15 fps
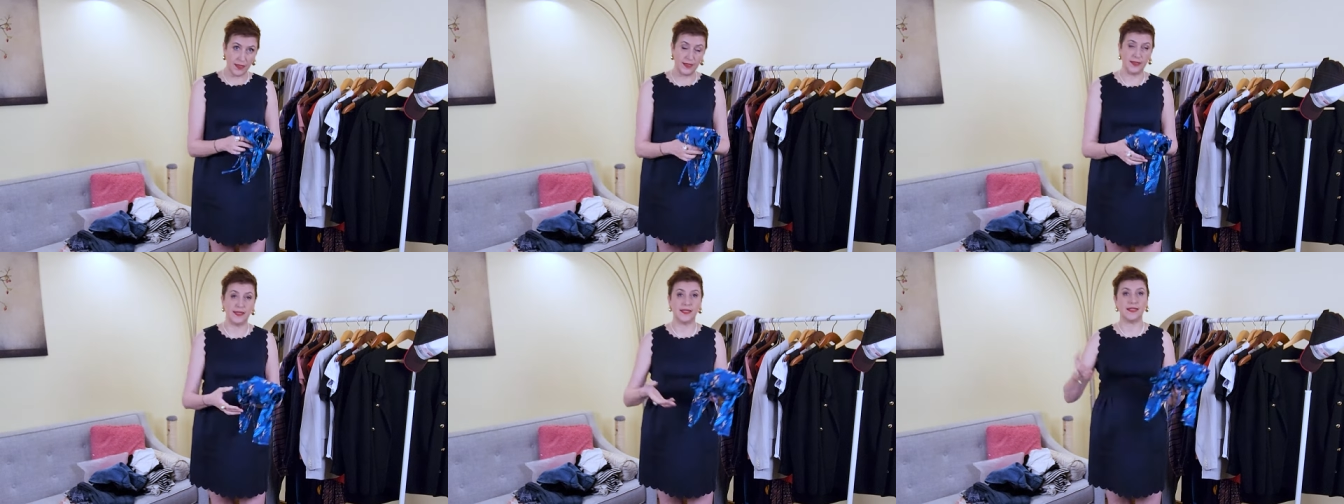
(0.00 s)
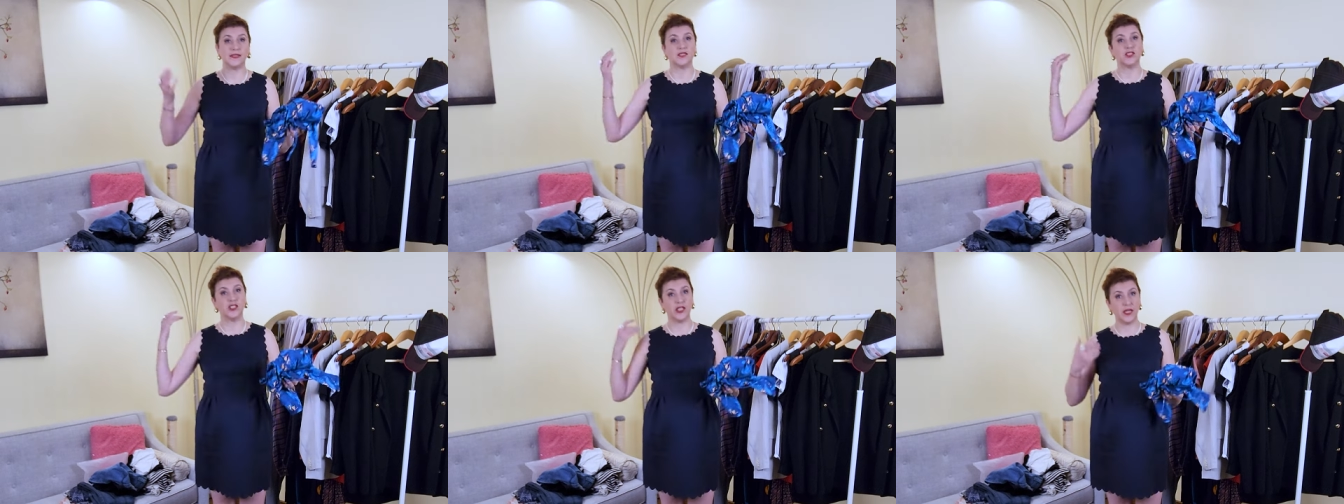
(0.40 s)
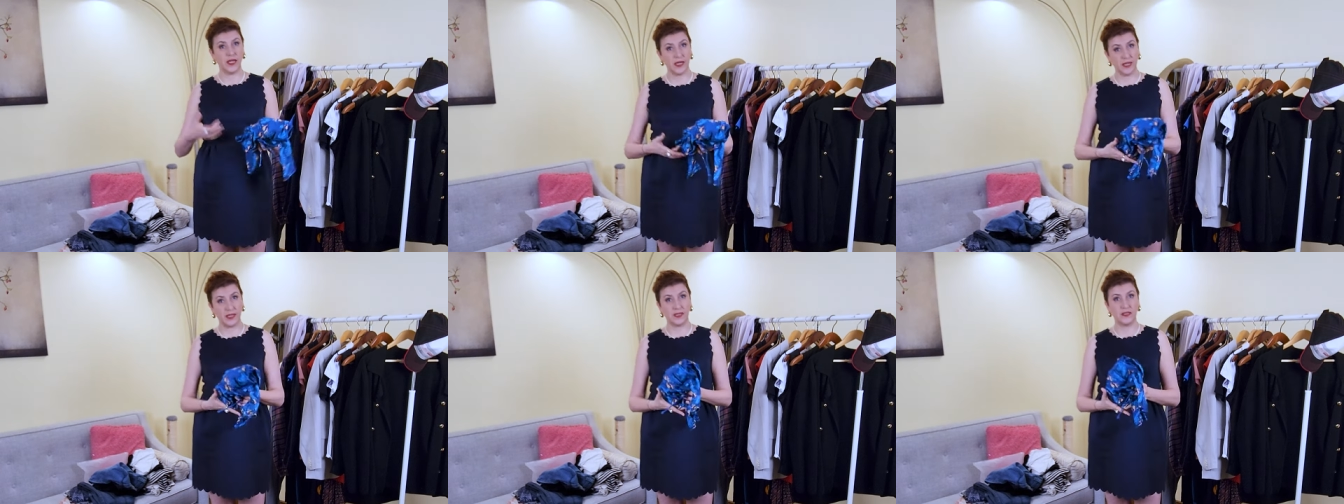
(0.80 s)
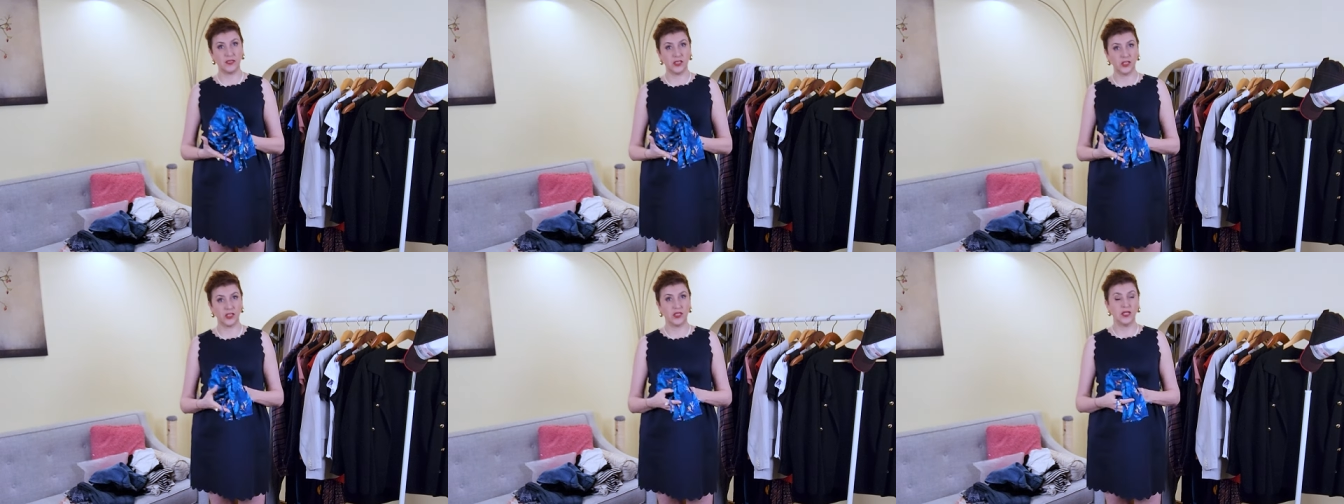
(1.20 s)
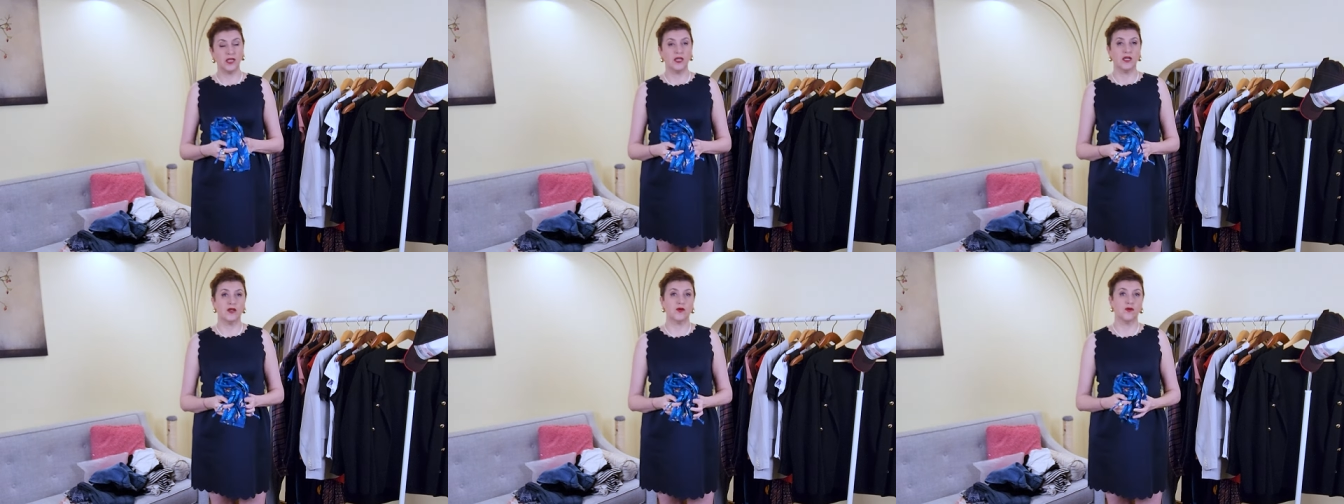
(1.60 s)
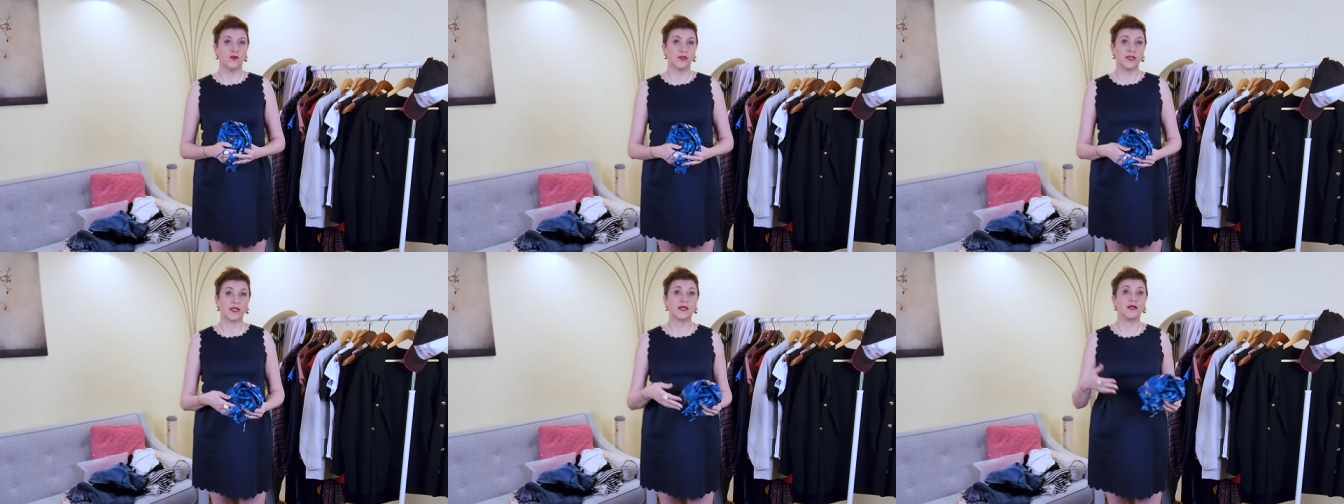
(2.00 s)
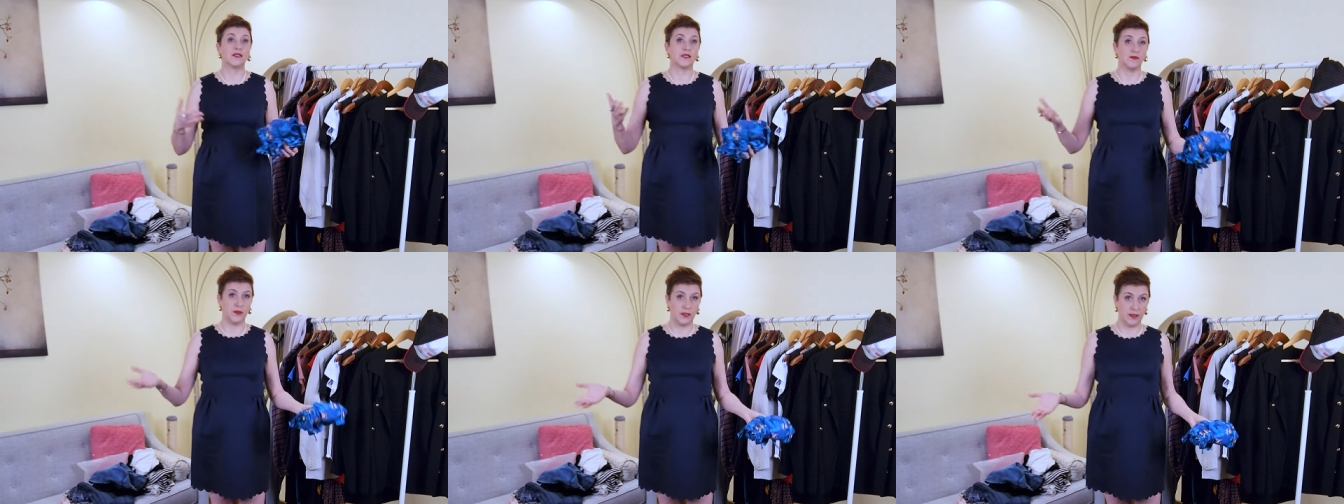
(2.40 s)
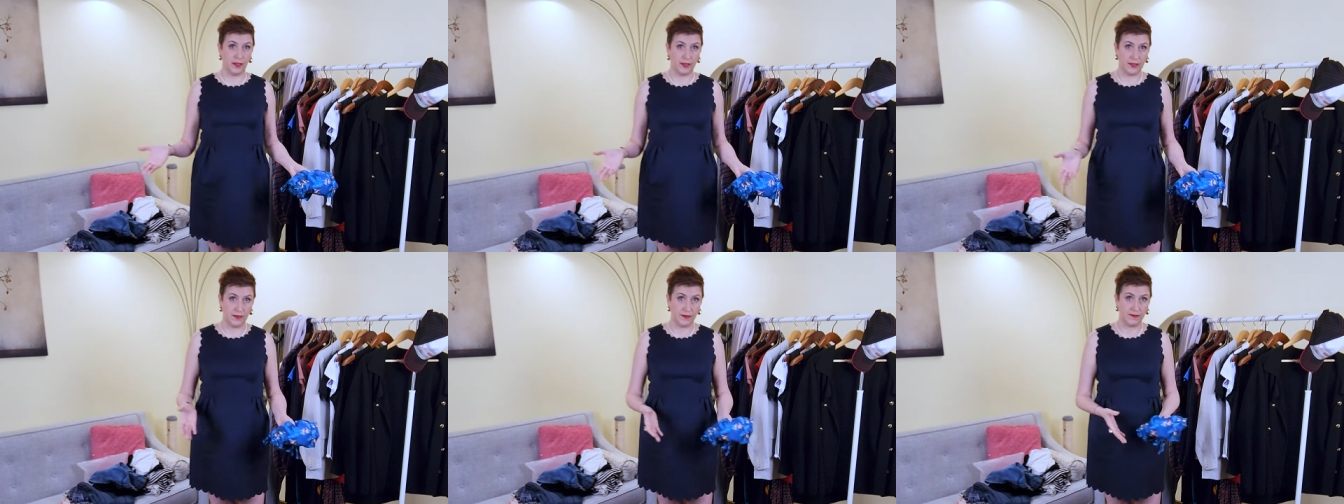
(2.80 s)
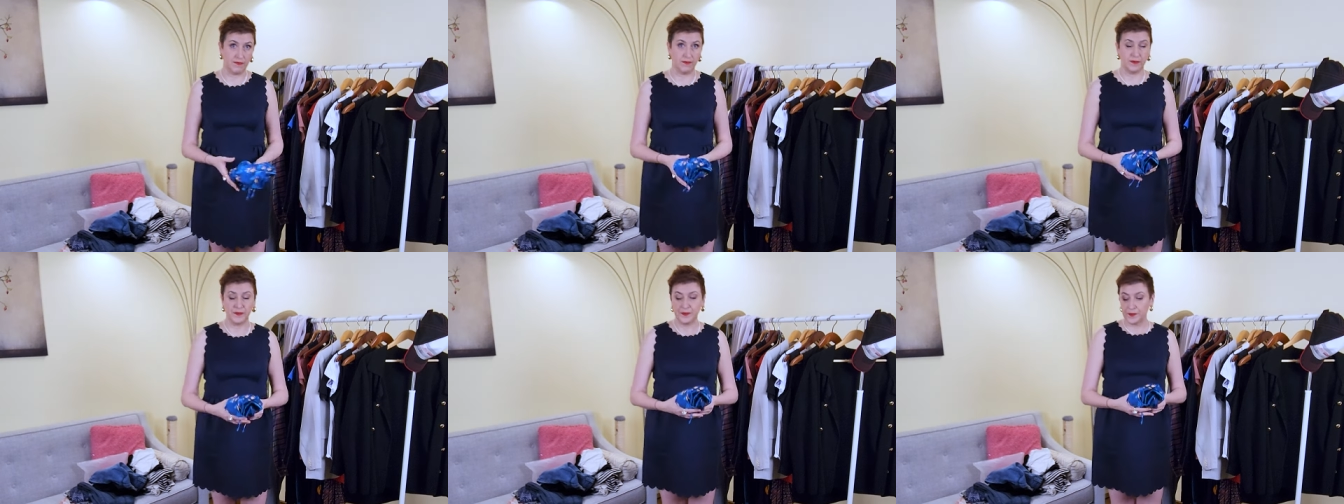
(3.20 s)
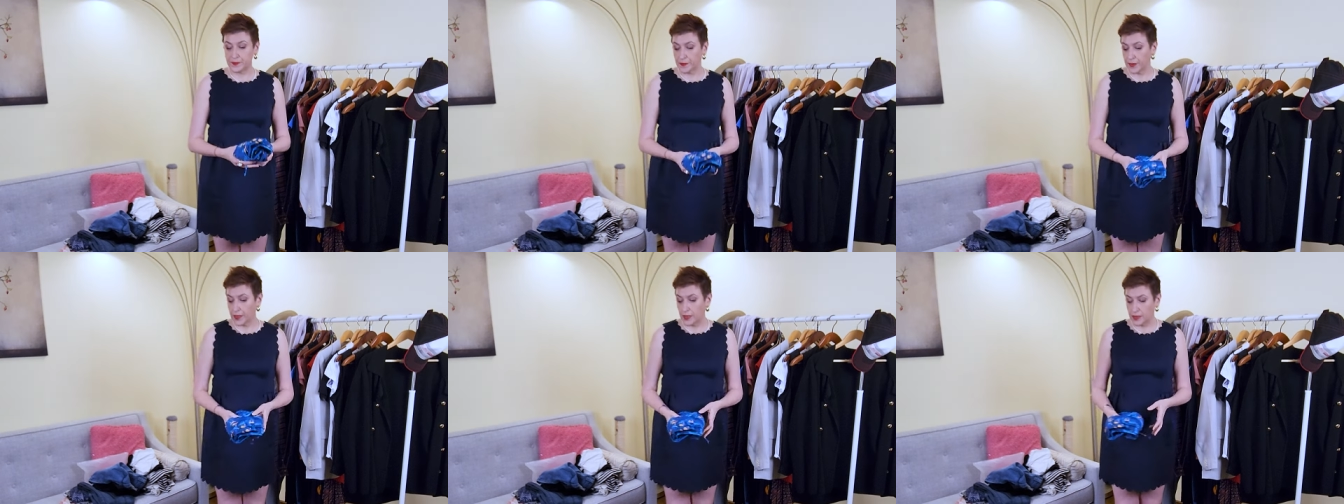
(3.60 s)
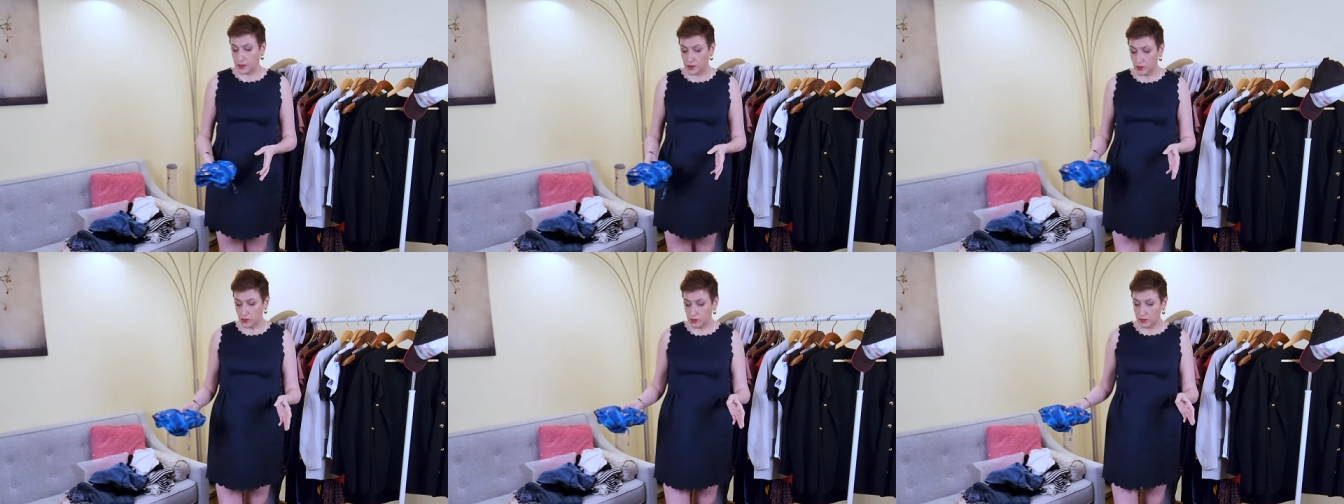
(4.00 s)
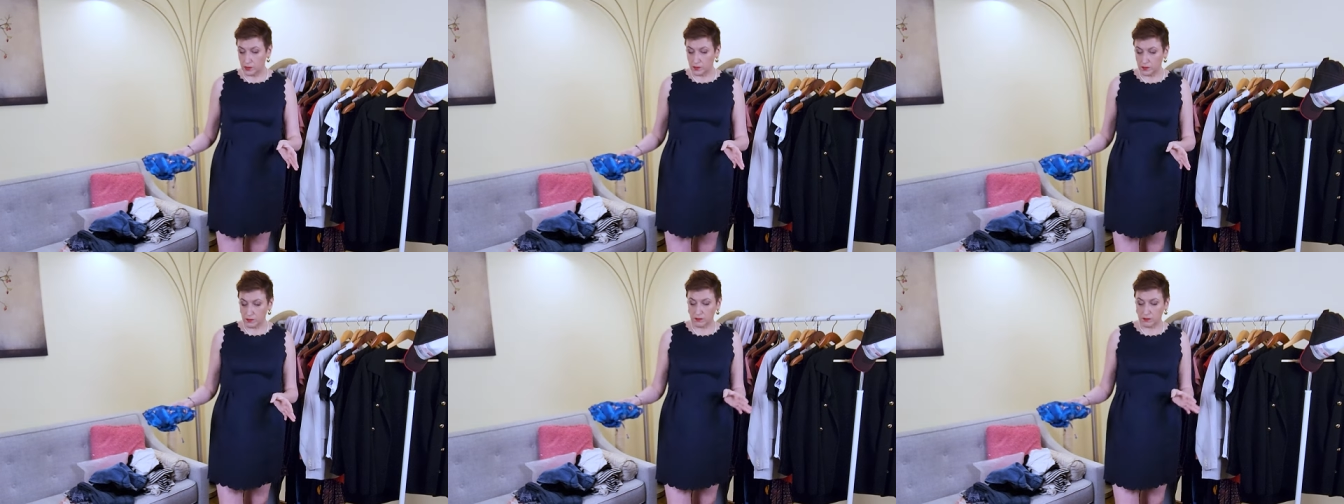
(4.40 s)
and then change on the catamaran so